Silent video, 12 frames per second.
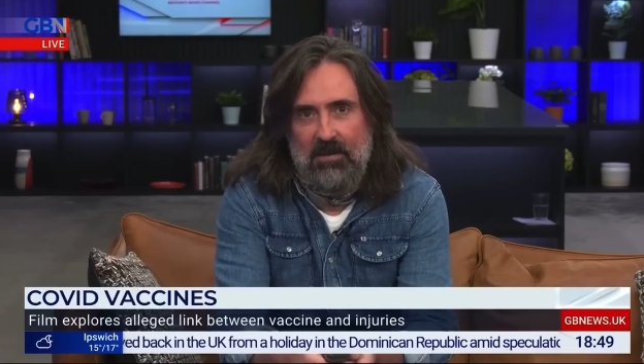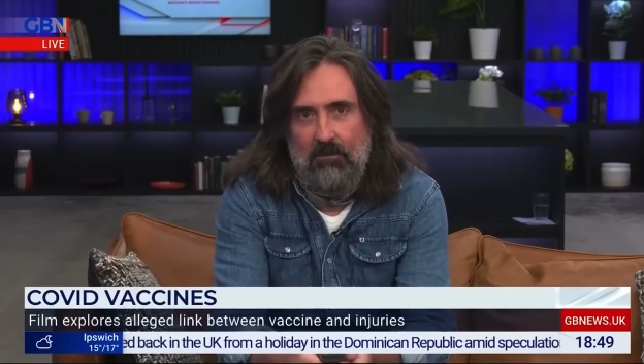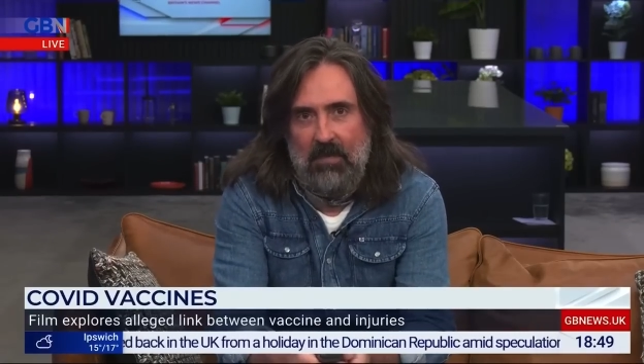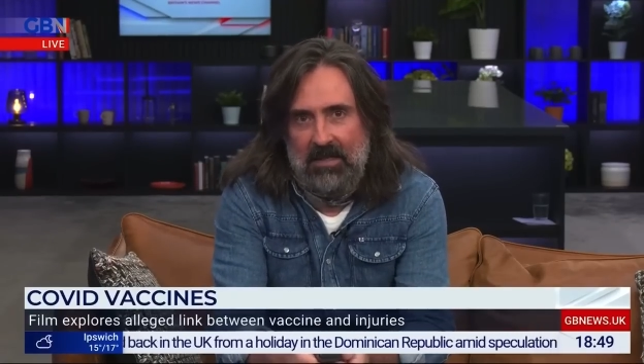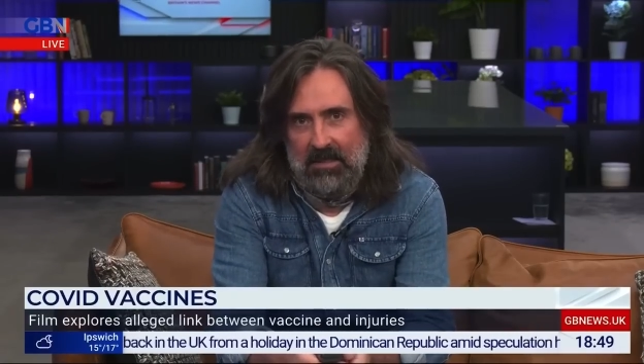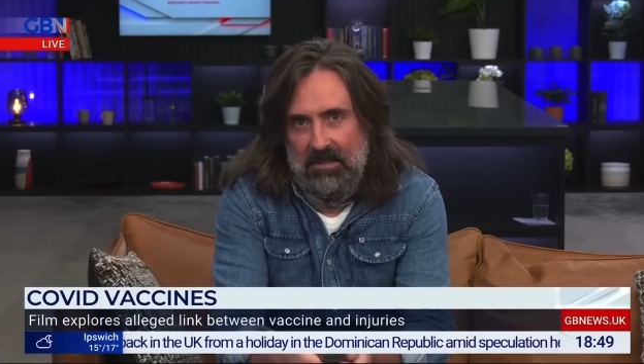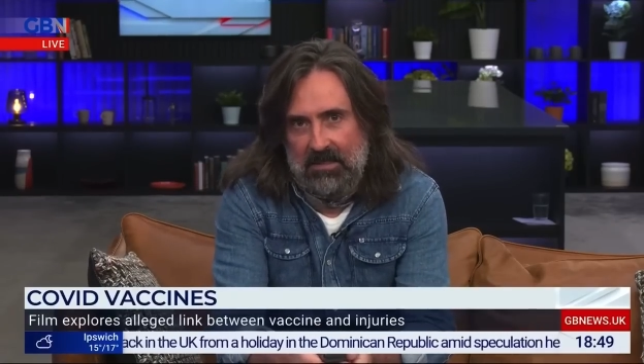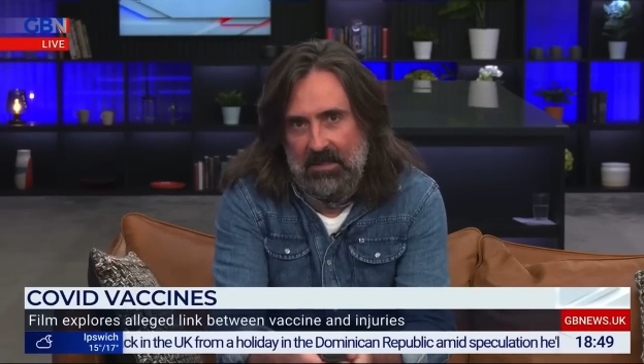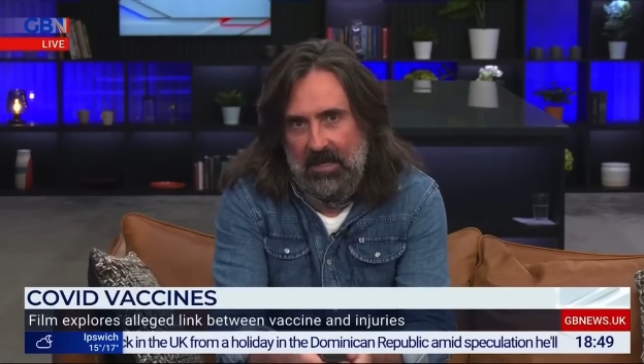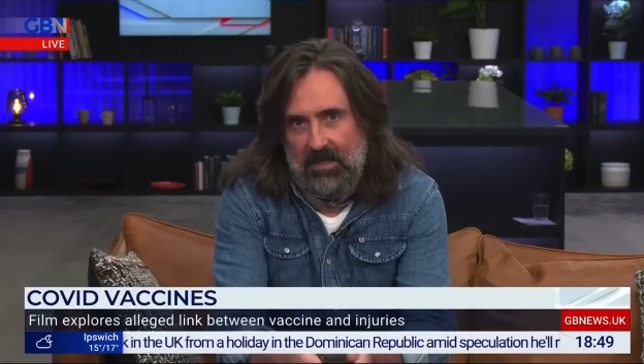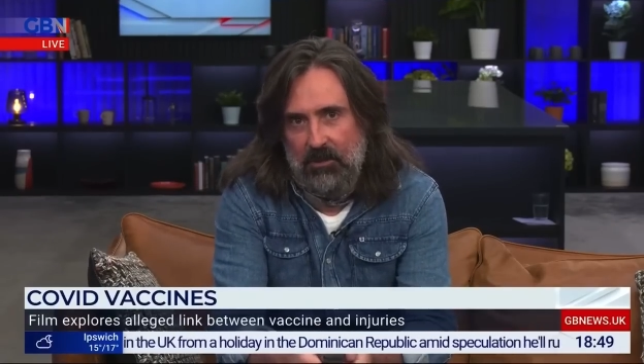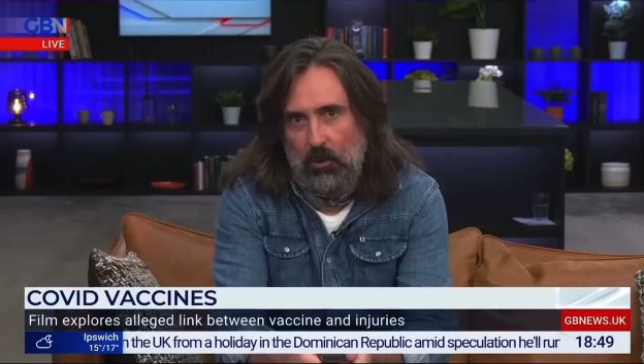and medics
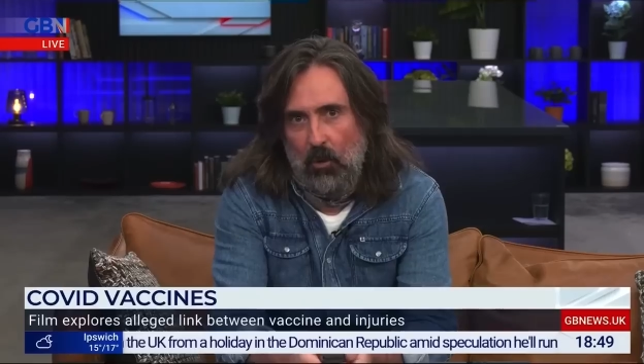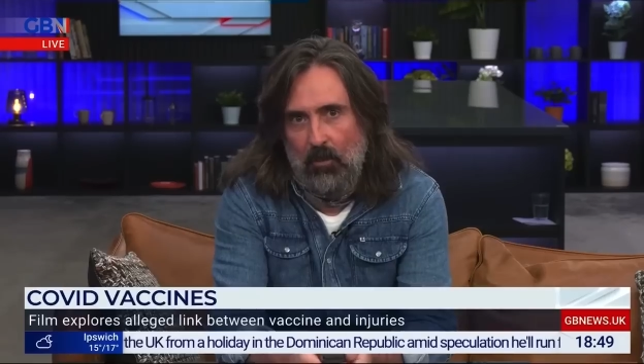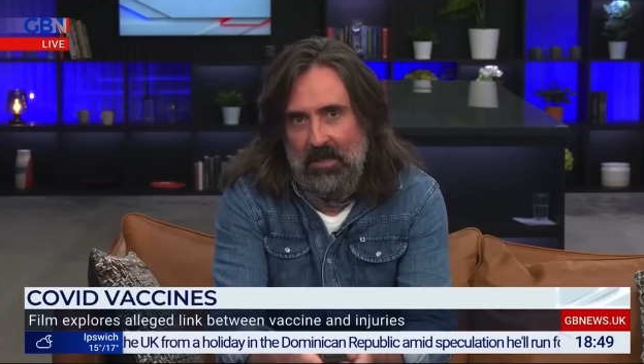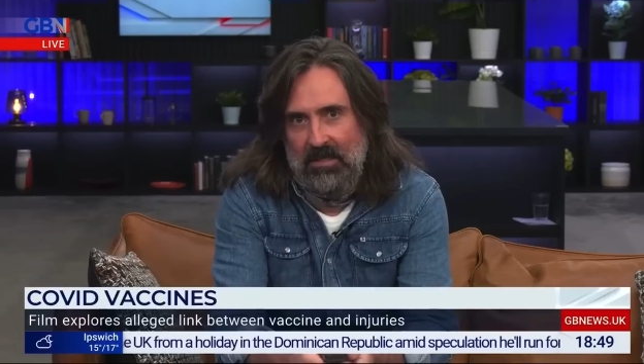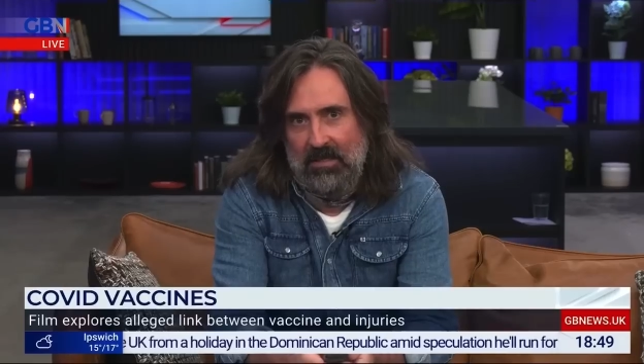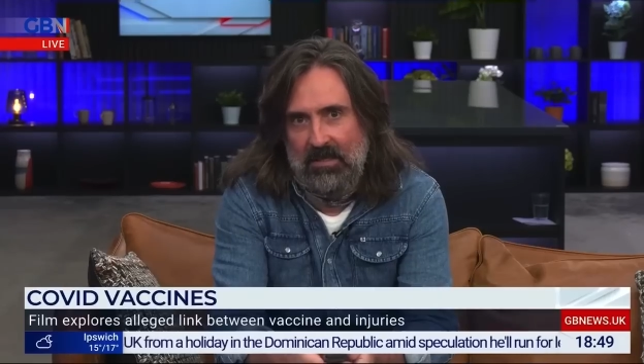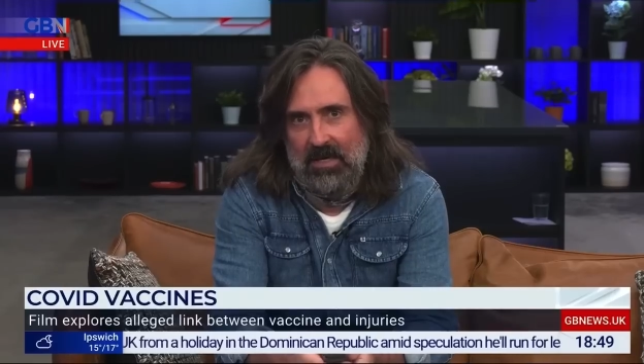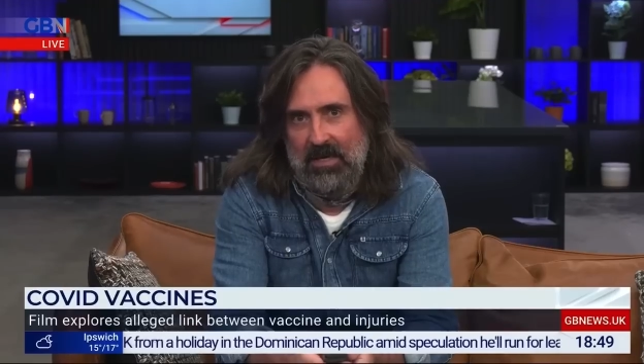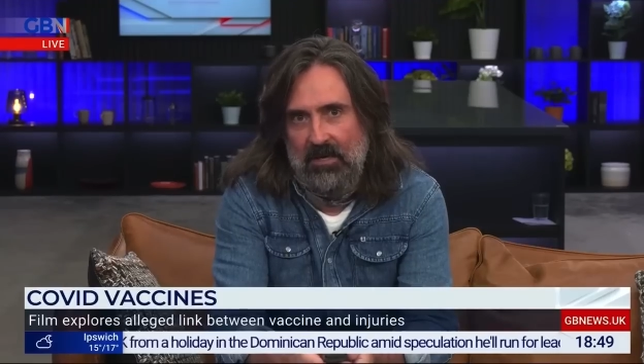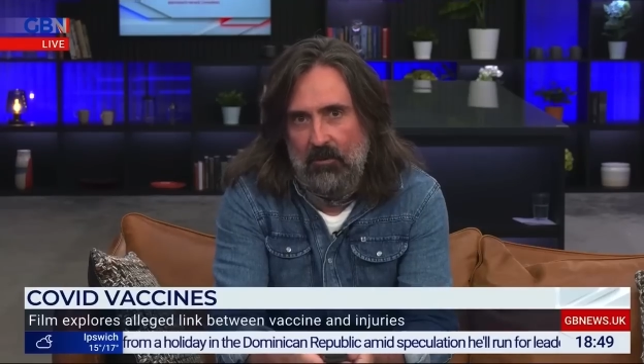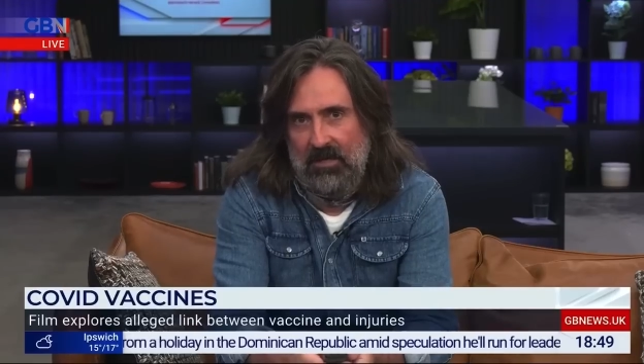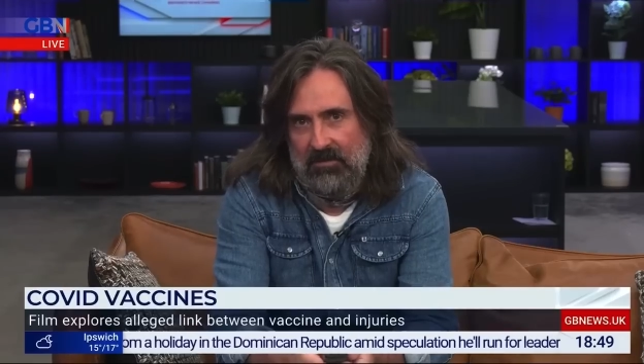that has dominated the
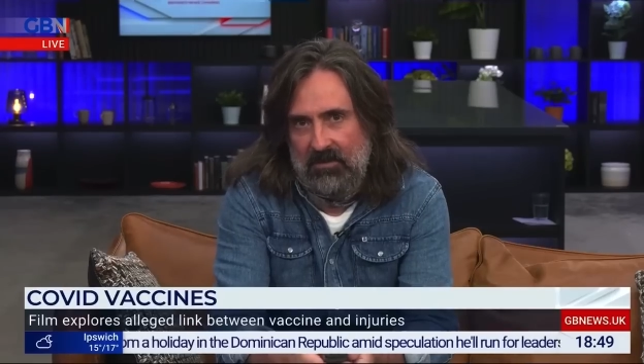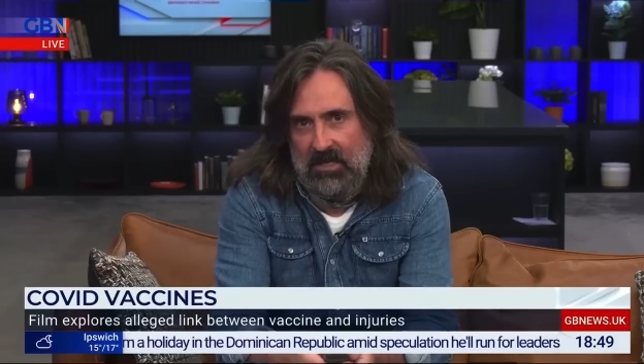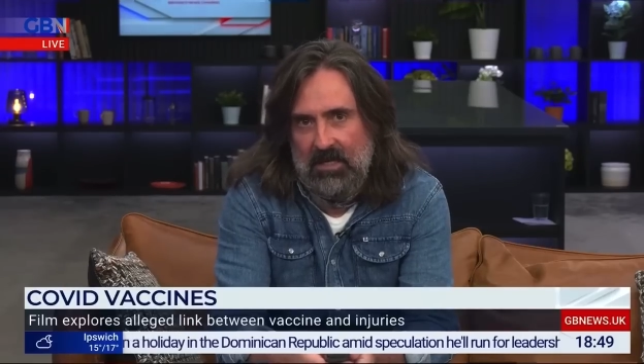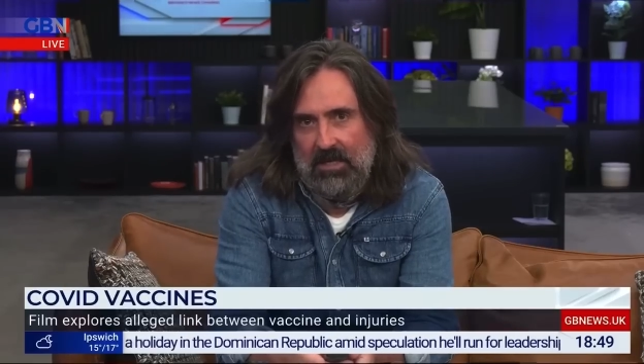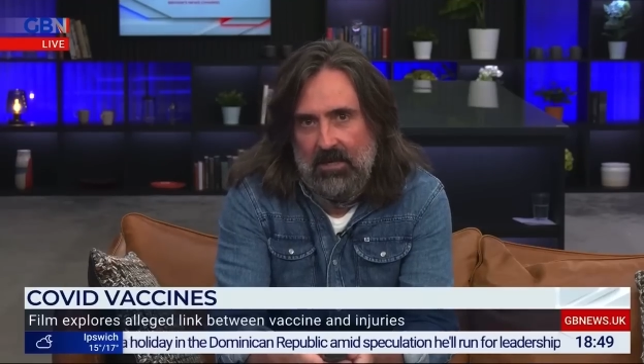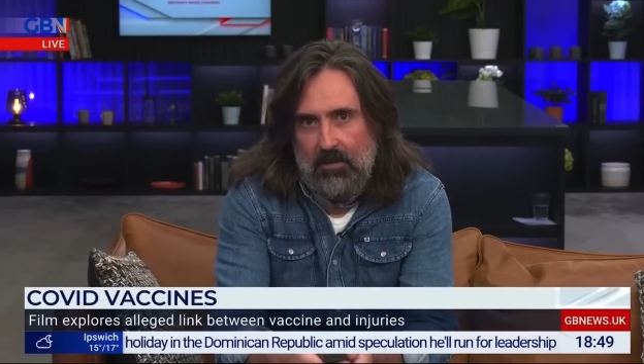airwaves.